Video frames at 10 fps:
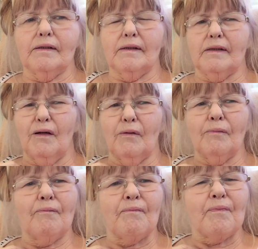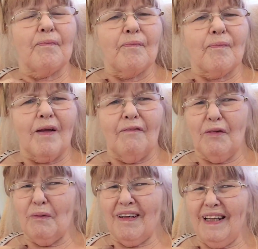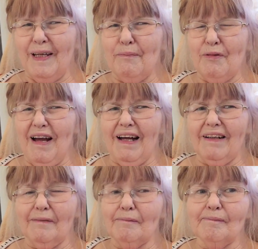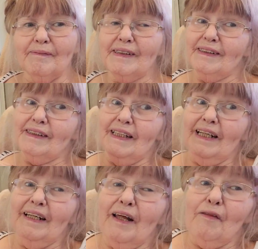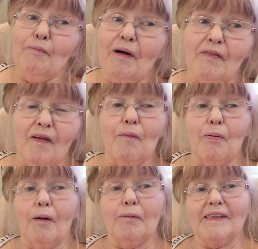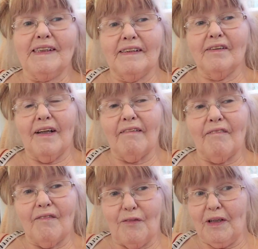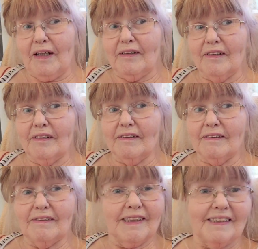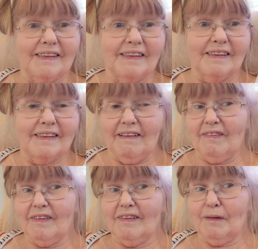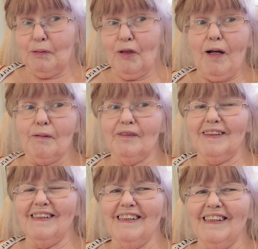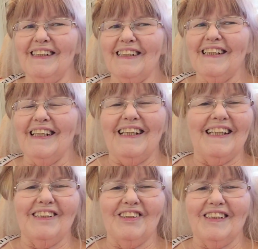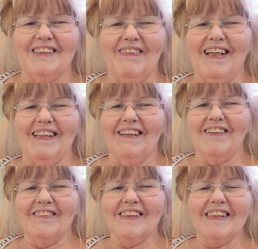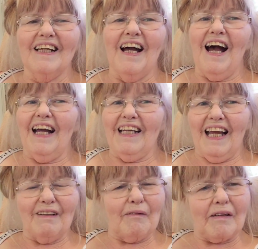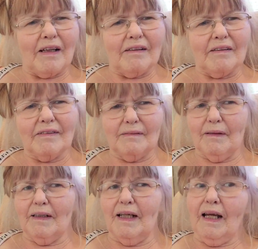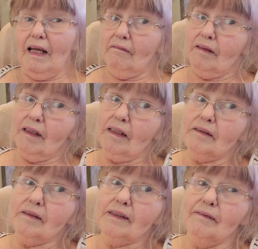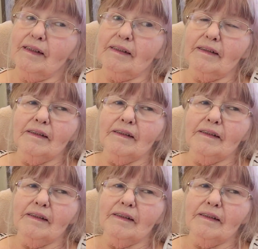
So if you want to keep track, in another month I'll probably still have 367 subscribers. That's just the way it goes. I gain one, I lose one. I gain one, I lose one.